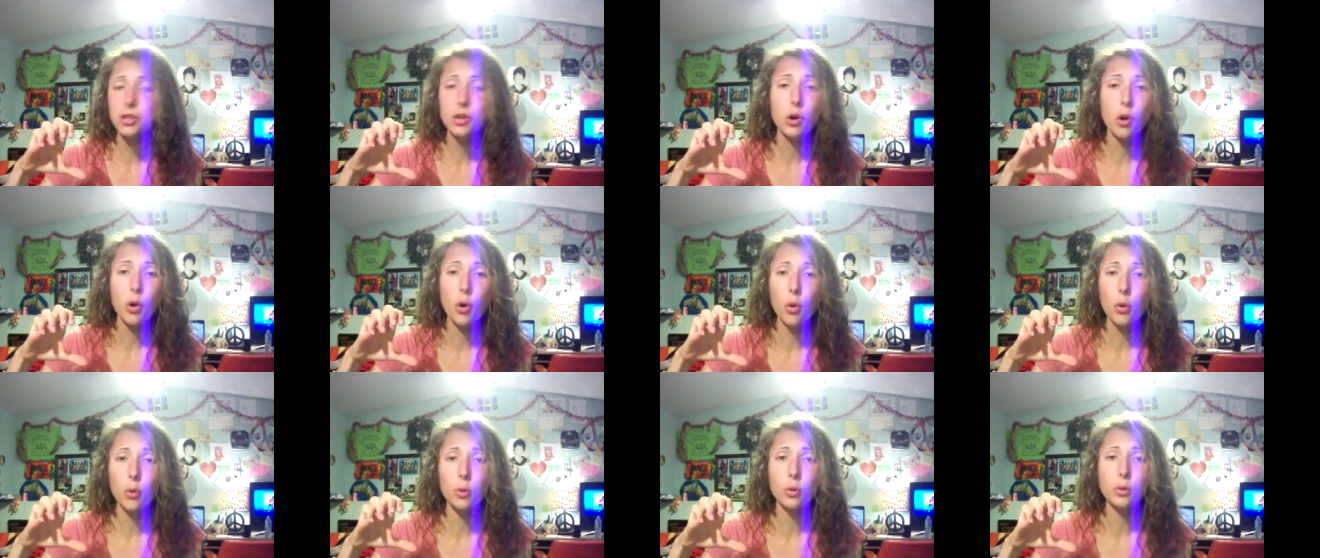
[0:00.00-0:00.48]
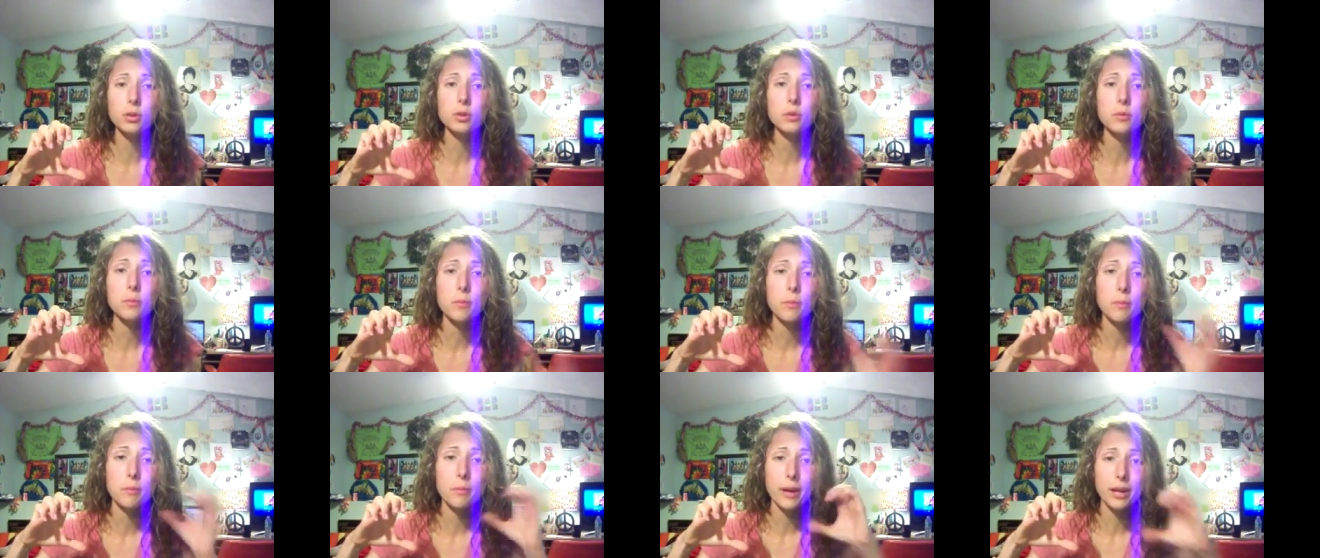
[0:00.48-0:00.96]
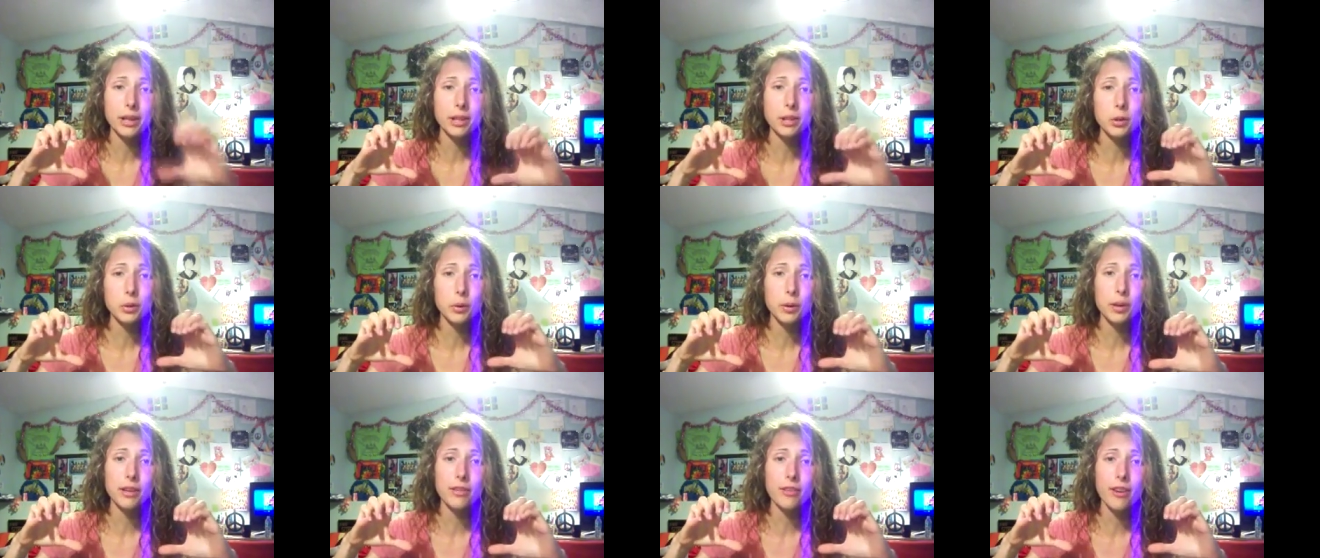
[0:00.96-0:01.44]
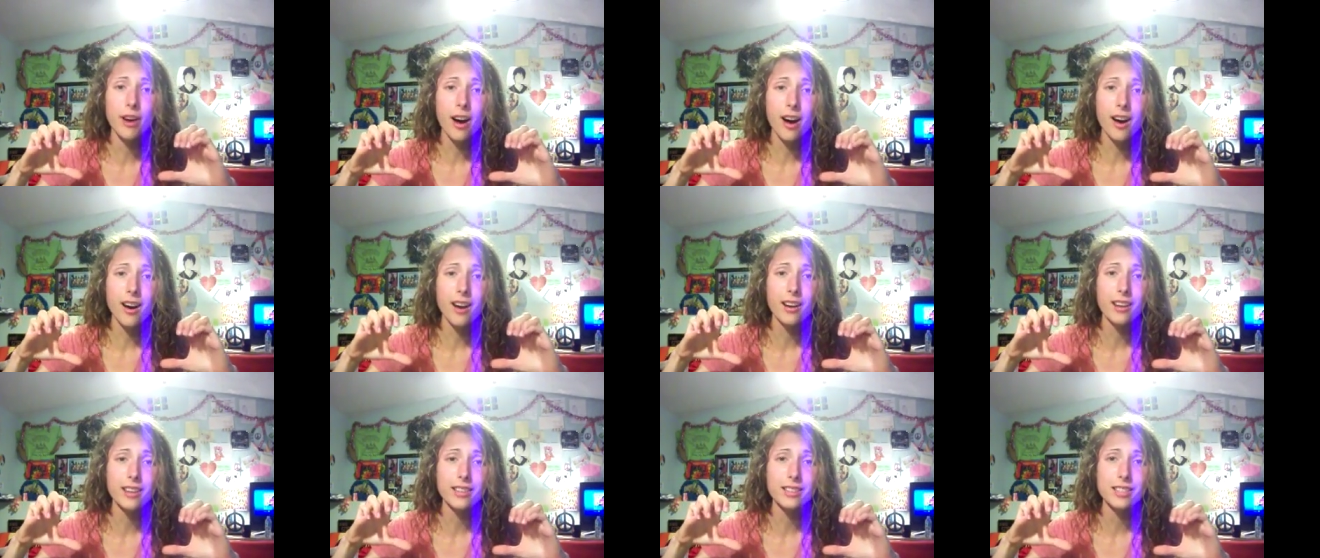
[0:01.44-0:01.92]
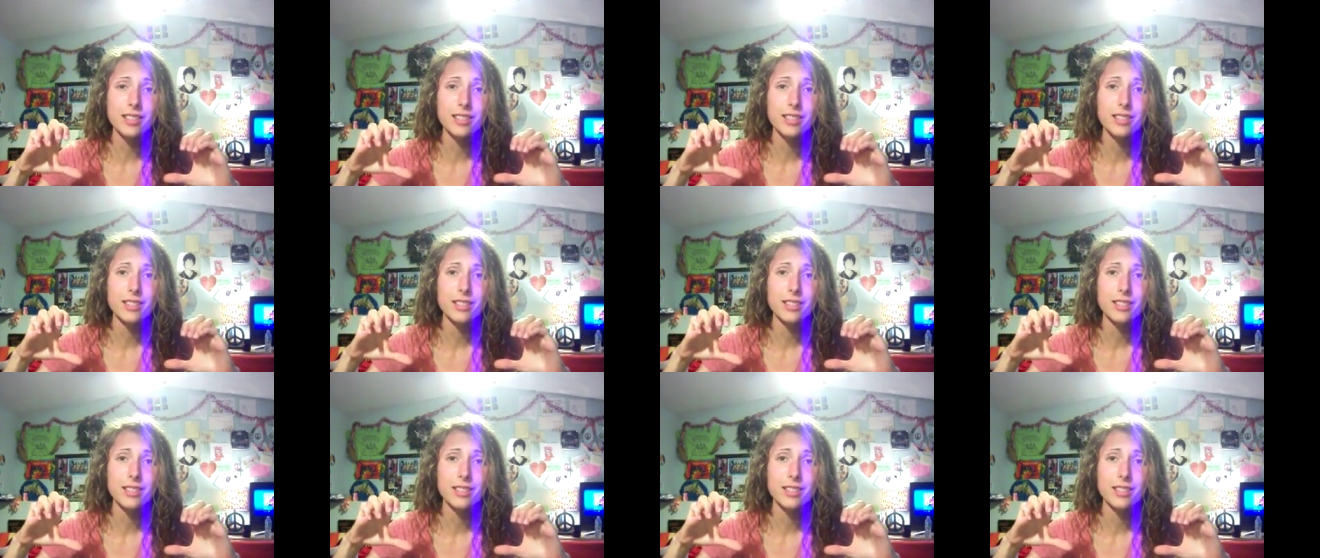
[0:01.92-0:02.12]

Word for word: cold, microwave hot.